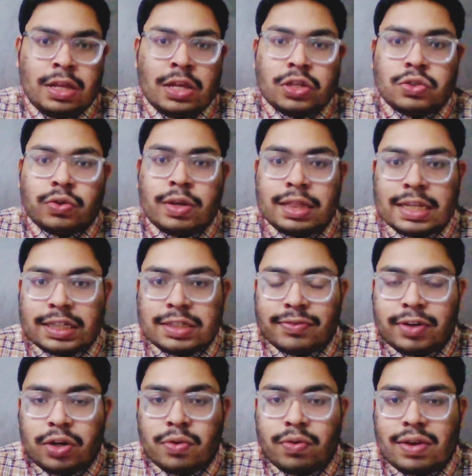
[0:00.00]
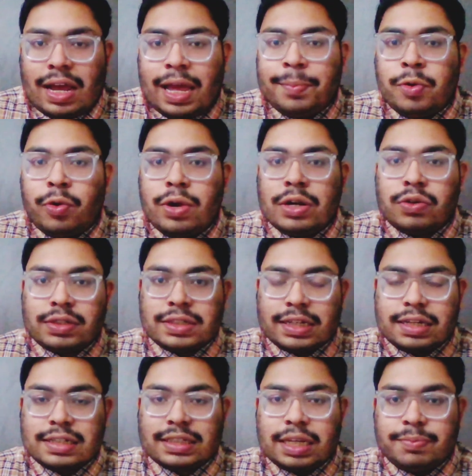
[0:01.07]
So in this video, I am going to share
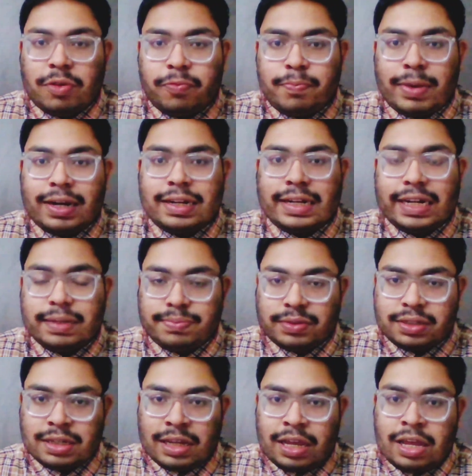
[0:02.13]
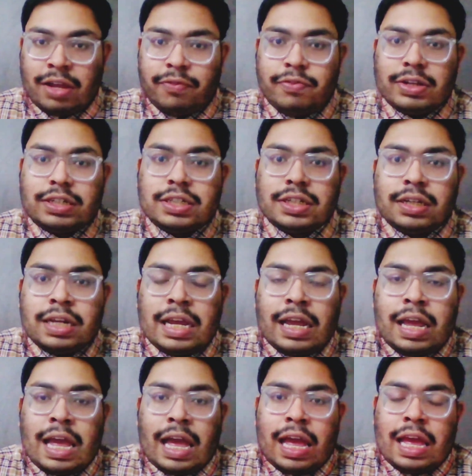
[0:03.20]
some of my tips which
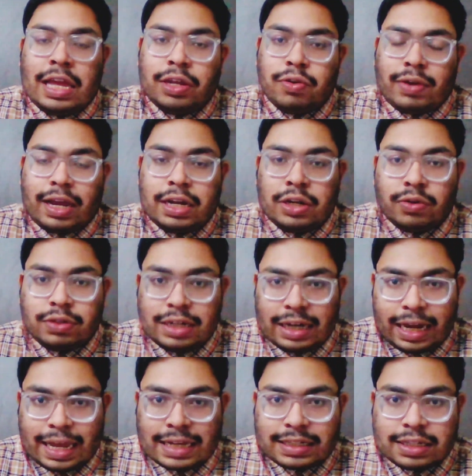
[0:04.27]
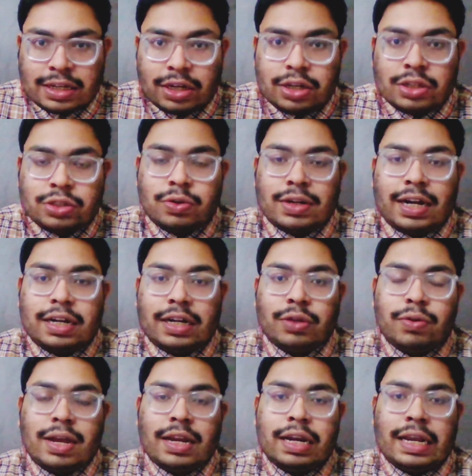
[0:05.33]
you can utilize so that you
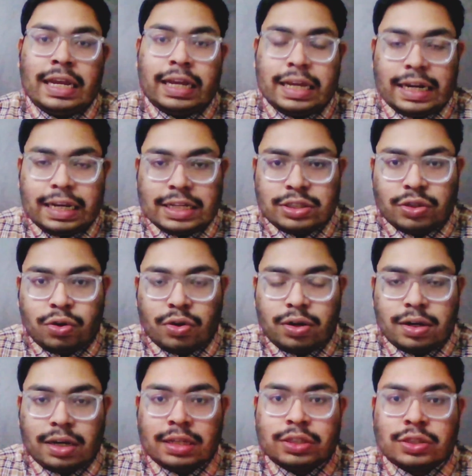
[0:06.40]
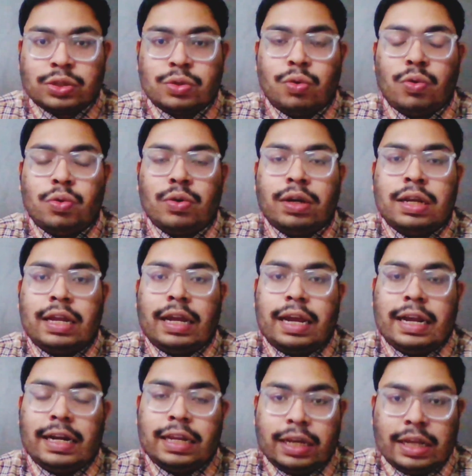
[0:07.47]
can increase your score
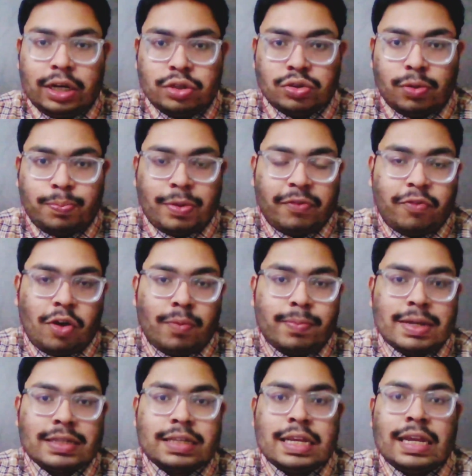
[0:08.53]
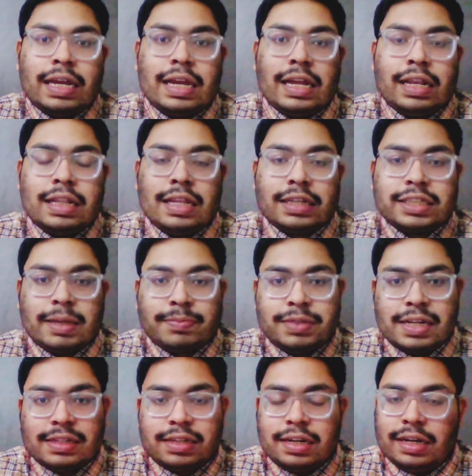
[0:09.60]
and increase your performance in the
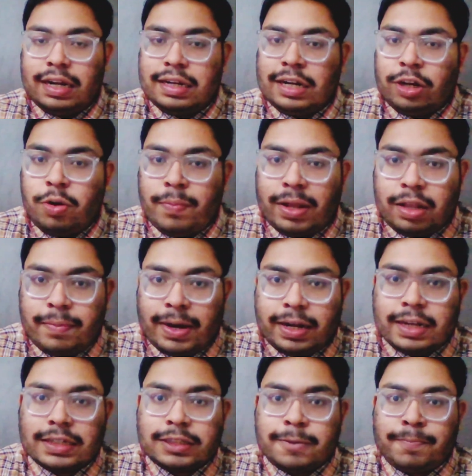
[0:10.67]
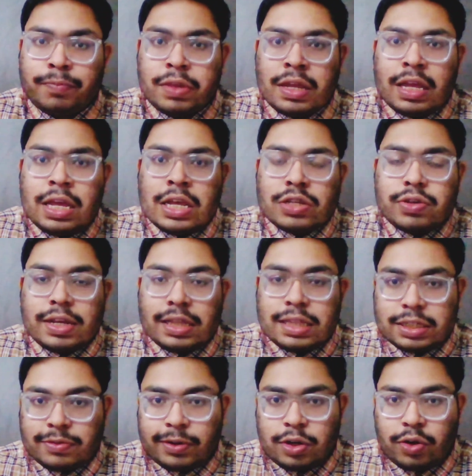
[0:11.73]
subjects related to mathematics. So in
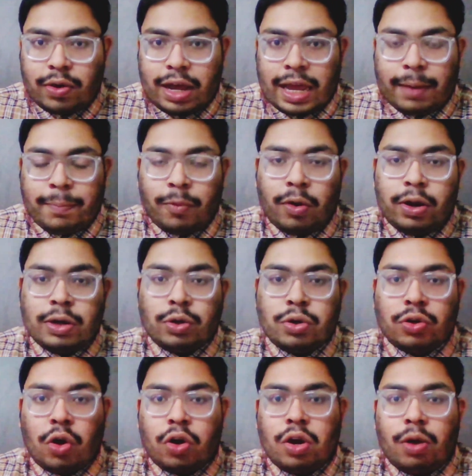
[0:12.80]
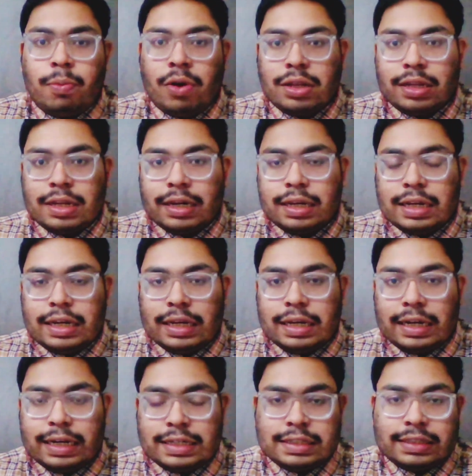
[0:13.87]
this video, I am going to talk about the
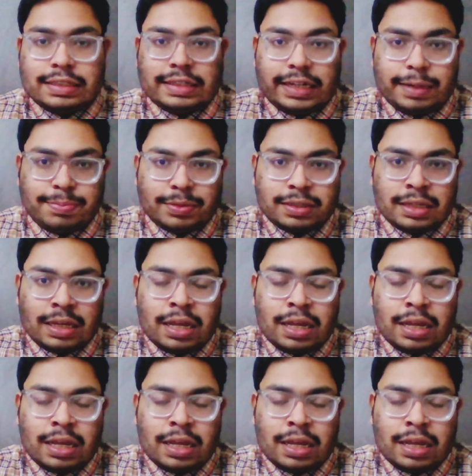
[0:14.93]
its tips